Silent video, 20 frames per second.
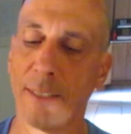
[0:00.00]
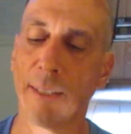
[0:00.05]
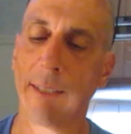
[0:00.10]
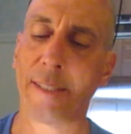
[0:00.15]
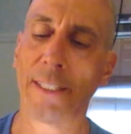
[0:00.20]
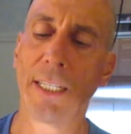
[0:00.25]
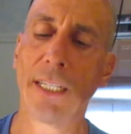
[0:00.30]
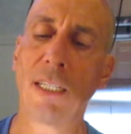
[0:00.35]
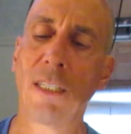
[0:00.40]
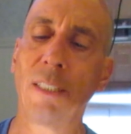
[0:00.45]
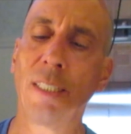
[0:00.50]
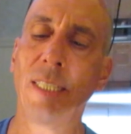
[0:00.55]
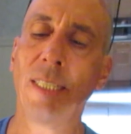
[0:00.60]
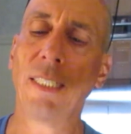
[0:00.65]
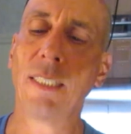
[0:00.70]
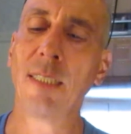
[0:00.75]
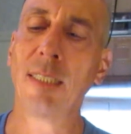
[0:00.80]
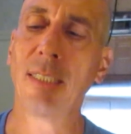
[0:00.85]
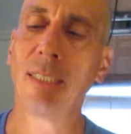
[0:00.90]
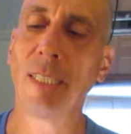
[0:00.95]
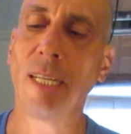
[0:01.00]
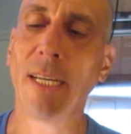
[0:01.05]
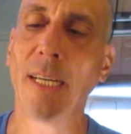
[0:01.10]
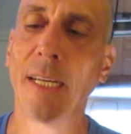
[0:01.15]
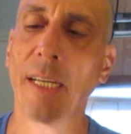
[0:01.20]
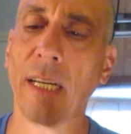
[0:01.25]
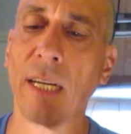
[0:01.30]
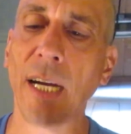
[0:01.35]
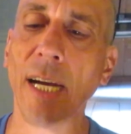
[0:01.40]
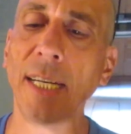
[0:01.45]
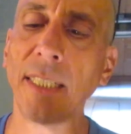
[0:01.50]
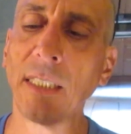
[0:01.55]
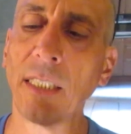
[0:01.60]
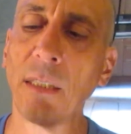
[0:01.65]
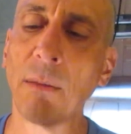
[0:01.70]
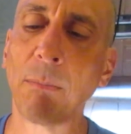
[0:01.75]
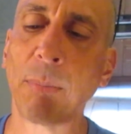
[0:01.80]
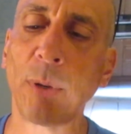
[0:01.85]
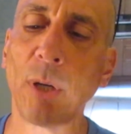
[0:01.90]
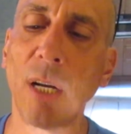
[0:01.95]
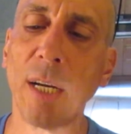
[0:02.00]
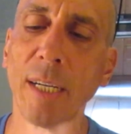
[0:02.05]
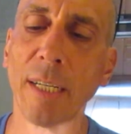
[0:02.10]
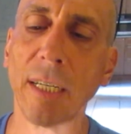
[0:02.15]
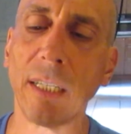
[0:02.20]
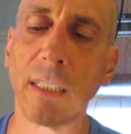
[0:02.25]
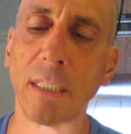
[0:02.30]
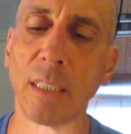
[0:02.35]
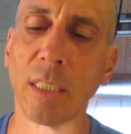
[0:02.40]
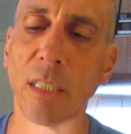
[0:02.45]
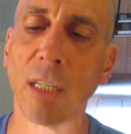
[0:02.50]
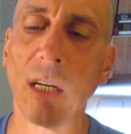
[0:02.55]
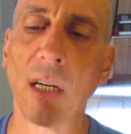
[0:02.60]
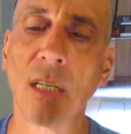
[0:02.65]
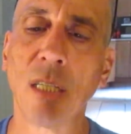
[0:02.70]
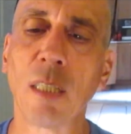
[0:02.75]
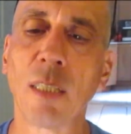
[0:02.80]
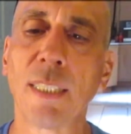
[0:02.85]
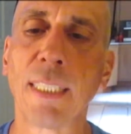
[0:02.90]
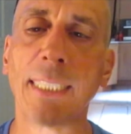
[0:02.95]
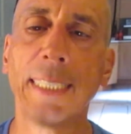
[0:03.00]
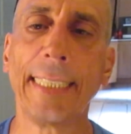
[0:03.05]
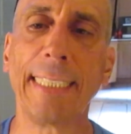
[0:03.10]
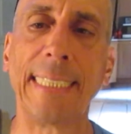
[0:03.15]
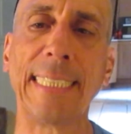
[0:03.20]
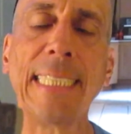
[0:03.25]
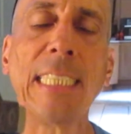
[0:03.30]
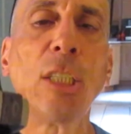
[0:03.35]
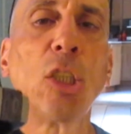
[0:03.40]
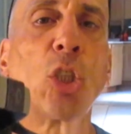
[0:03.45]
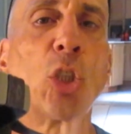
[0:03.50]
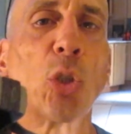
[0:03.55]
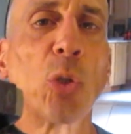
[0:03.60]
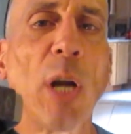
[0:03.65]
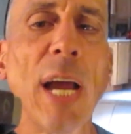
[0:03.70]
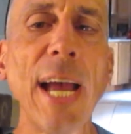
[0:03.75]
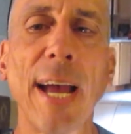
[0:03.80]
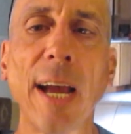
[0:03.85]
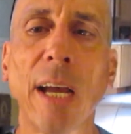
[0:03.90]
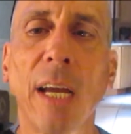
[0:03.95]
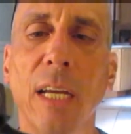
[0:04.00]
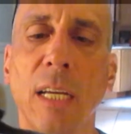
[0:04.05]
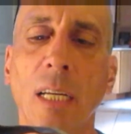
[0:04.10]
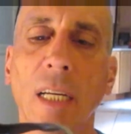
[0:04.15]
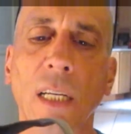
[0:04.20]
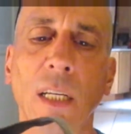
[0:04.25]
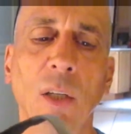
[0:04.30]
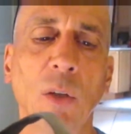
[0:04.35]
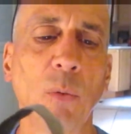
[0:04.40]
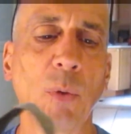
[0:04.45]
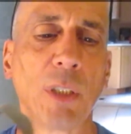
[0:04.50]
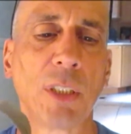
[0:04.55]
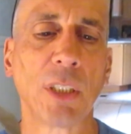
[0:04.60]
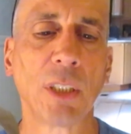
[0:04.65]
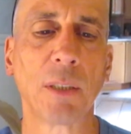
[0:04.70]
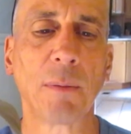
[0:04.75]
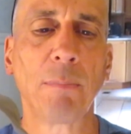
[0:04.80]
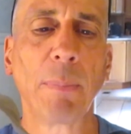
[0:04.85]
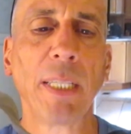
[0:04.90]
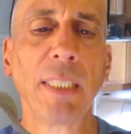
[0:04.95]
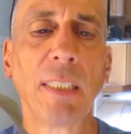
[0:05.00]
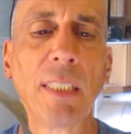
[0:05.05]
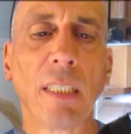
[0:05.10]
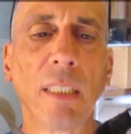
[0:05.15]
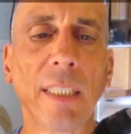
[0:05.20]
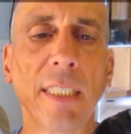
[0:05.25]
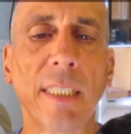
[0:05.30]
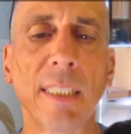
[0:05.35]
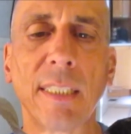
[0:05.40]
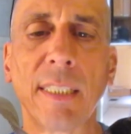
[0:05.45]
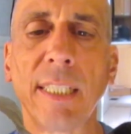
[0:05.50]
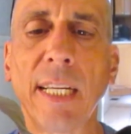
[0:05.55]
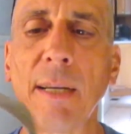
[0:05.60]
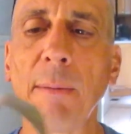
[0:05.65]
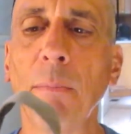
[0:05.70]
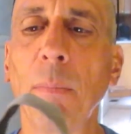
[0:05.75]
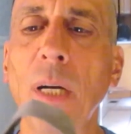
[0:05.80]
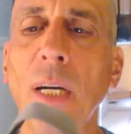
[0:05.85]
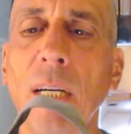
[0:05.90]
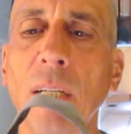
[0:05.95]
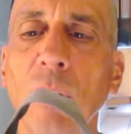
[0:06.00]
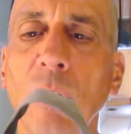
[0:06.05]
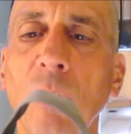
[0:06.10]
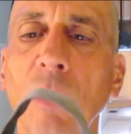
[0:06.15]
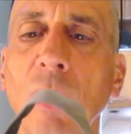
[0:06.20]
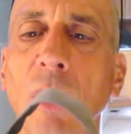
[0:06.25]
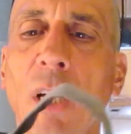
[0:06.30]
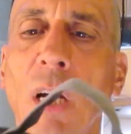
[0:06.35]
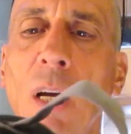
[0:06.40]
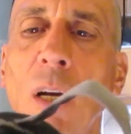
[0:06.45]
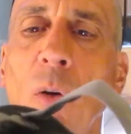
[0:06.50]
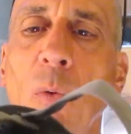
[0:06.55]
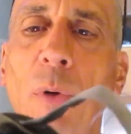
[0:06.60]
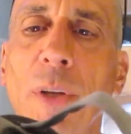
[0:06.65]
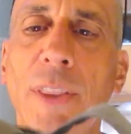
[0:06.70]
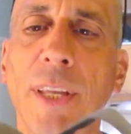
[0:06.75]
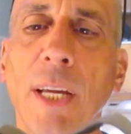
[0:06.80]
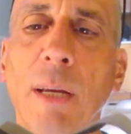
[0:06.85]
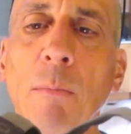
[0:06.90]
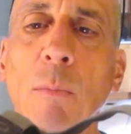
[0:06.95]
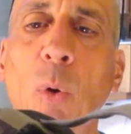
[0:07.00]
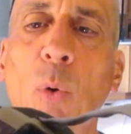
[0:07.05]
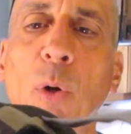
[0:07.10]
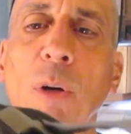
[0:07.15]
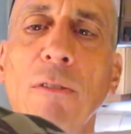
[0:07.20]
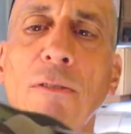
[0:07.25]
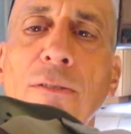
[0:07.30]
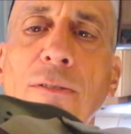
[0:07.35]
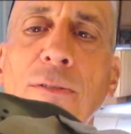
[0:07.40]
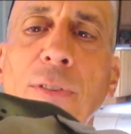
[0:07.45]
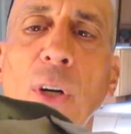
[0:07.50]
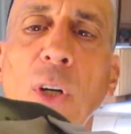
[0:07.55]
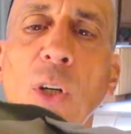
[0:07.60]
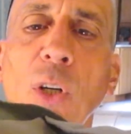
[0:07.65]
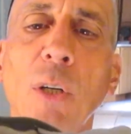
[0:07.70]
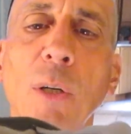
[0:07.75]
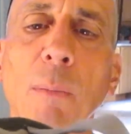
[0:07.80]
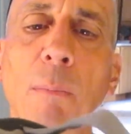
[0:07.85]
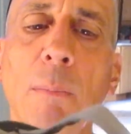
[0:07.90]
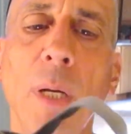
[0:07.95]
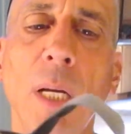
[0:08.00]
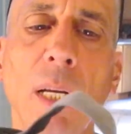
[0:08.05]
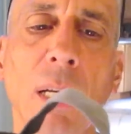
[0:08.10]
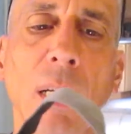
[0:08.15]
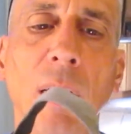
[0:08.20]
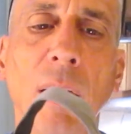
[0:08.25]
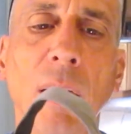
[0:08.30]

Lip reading: There is a cousin product called Z-Trek, which is basically the same model with a more firm,